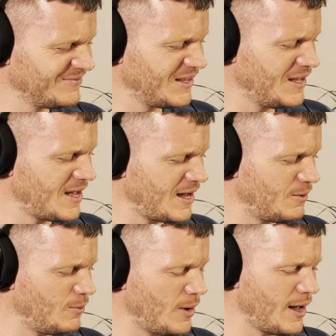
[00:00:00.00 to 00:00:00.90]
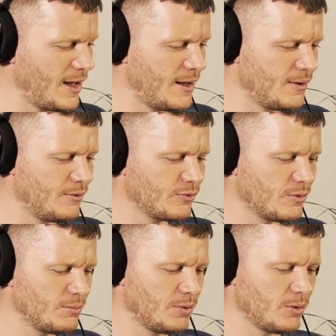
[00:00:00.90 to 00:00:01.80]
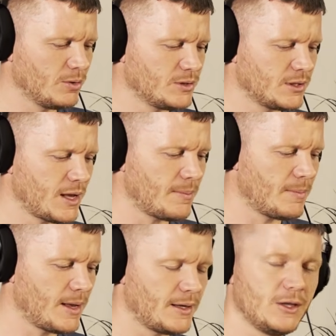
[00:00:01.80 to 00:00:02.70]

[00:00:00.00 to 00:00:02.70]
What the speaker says: He had a way of composing, that man.